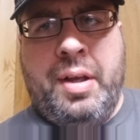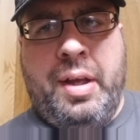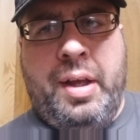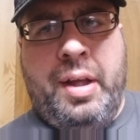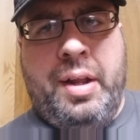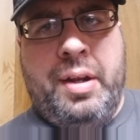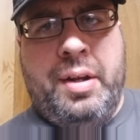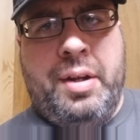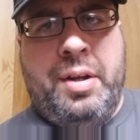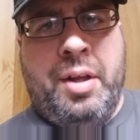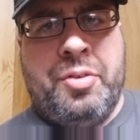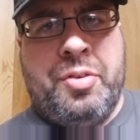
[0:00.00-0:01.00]
and
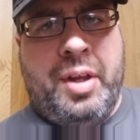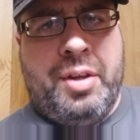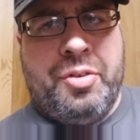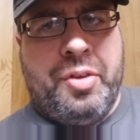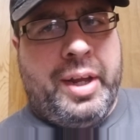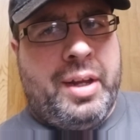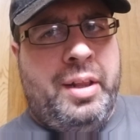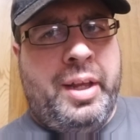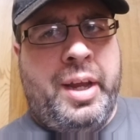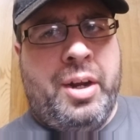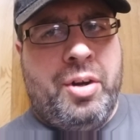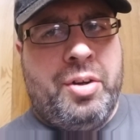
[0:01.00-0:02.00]
does things like
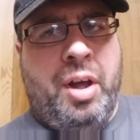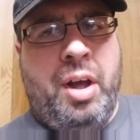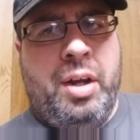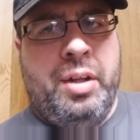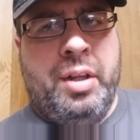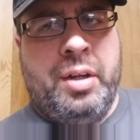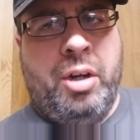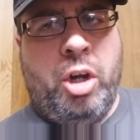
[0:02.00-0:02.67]
clicking her tongue, that,